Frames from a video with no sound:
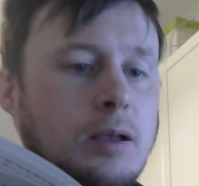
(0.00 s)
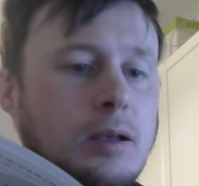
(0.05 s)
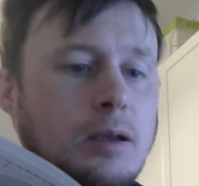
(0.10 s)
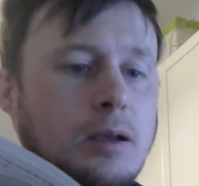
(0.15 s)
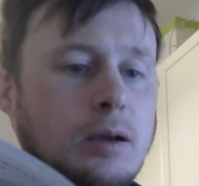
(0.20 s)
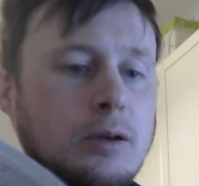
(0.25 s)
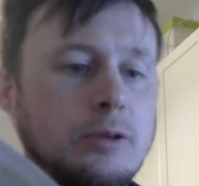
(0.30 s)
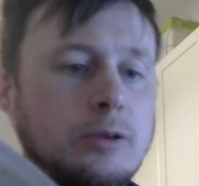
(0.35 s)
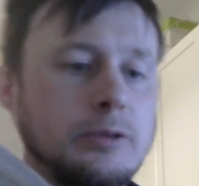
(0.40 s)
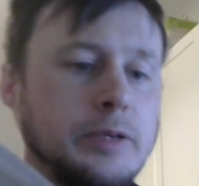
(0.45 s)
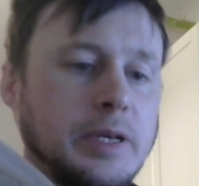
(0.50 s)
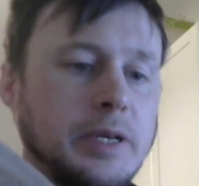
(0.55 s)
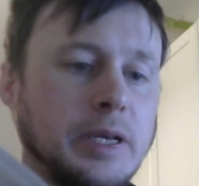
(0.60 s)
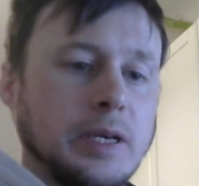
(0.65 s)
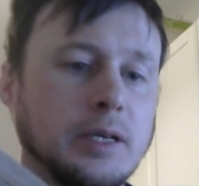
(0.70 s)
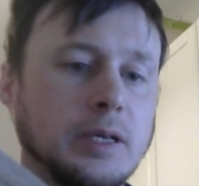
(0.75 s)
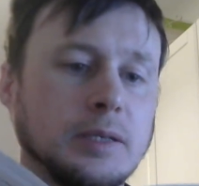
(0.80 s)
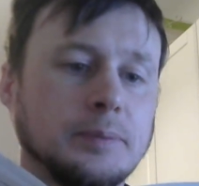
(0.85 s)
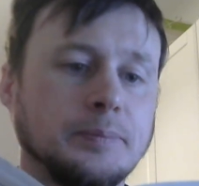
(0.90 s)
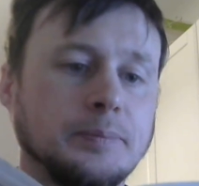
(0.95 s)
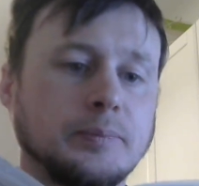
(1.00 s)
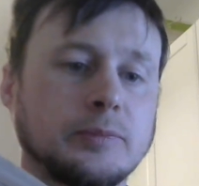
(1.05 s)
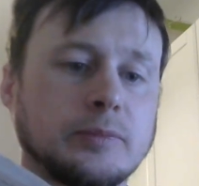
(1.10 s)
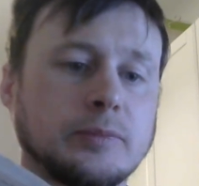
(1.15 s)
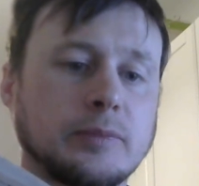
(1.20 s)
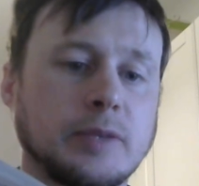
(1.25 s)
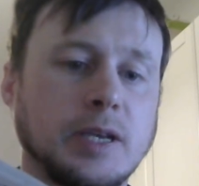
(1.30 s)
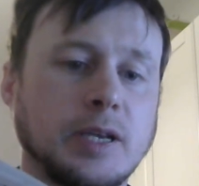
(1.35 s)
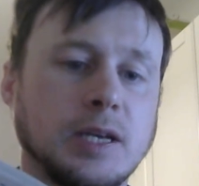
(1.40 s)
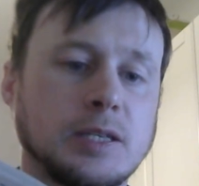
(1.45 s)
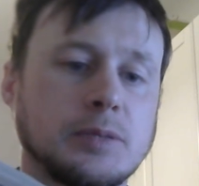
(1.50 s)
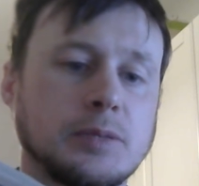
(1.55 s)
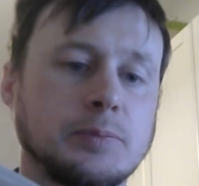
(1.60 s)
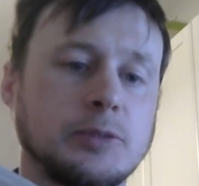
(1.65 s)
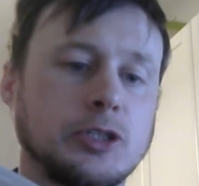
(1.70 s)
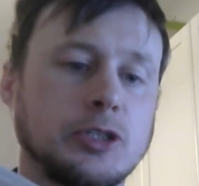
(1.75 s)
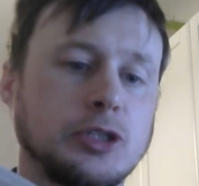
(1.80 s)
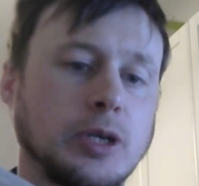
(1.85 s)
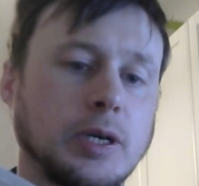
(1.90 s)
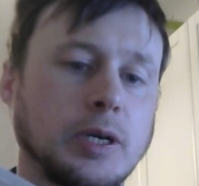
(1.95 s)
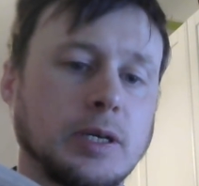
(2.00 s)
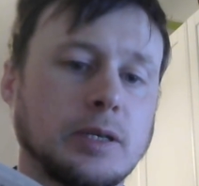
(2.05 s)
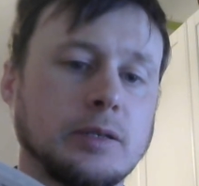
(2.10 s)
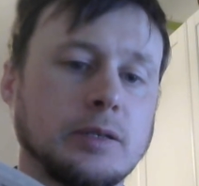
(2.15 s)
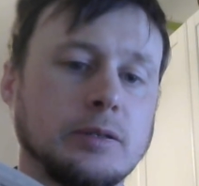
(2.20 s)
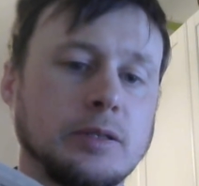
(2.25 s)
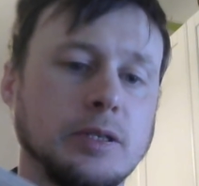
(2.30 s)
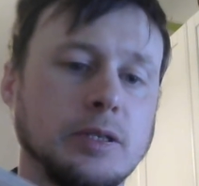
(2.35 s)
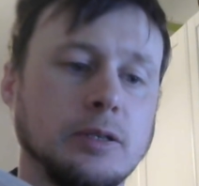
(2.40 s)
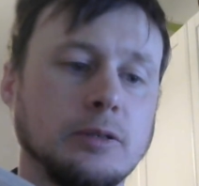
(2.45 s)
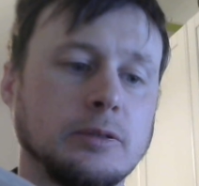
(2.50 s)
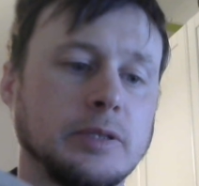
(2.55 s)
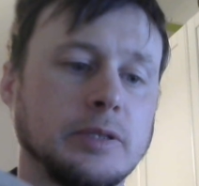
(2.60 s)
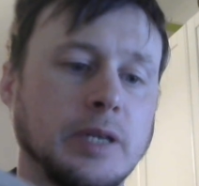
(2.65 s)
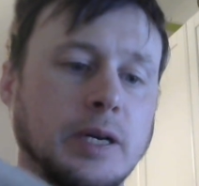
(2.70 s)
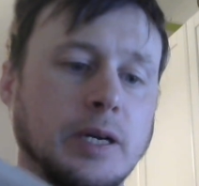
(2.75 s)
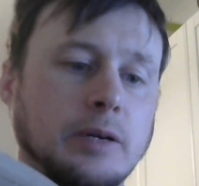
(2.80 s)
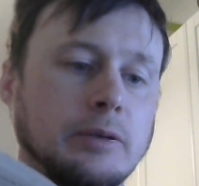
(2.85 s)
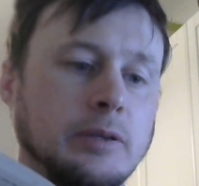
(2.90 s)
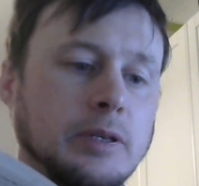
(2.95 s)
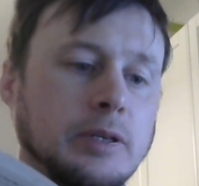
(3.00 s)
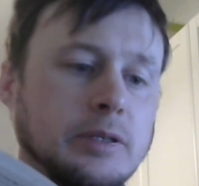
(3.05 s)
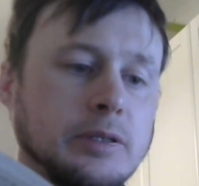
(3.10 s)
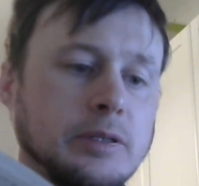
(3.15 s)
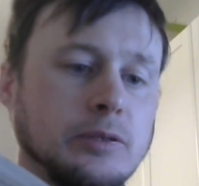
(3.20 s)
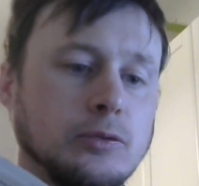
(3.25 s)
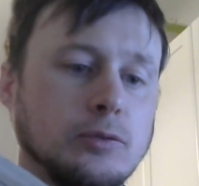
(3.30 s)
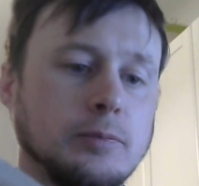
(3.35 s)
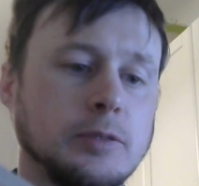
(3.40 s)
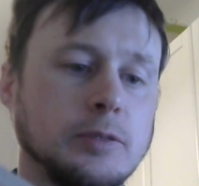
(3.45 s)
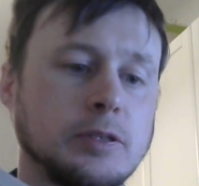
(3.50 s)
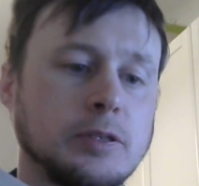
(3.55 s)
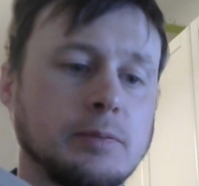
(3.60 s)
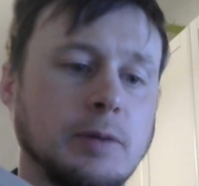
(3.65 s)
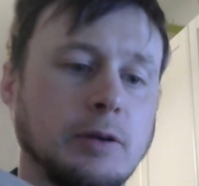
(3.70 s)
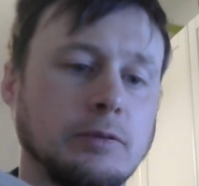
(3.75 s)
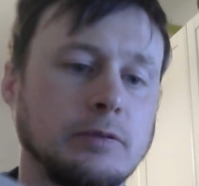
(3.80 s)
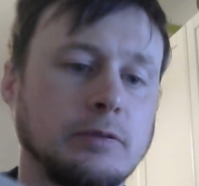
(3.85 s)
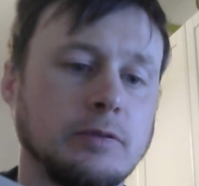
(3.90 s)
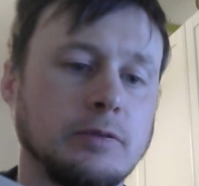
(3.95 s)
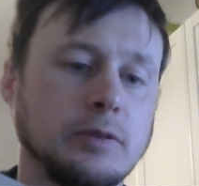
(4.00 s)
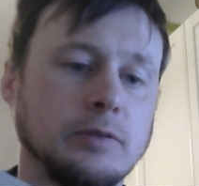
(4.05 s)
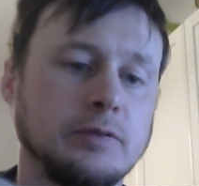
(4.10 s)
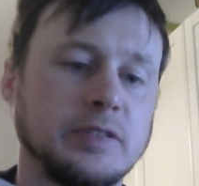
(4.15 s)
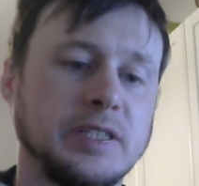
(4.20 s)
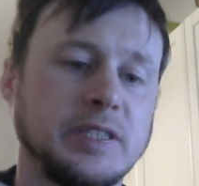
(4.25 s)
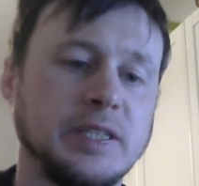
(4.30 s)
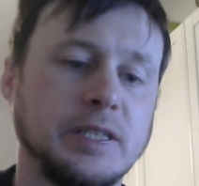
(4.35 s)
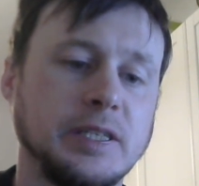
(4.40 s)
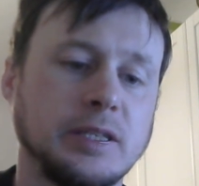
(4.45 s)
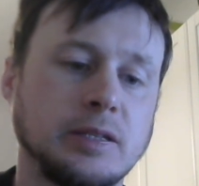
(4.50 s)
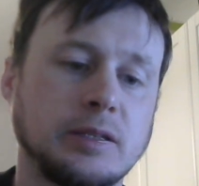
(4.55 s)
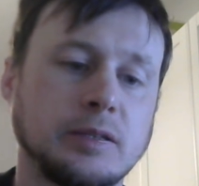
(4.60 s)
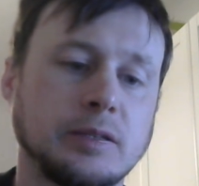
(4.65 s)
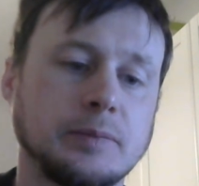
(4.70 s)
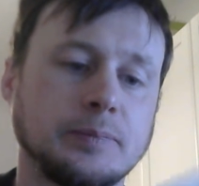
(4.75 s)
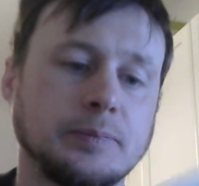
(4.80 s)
Oh dear, gasped Jack as he looked down at that enormous mouthful of teeth.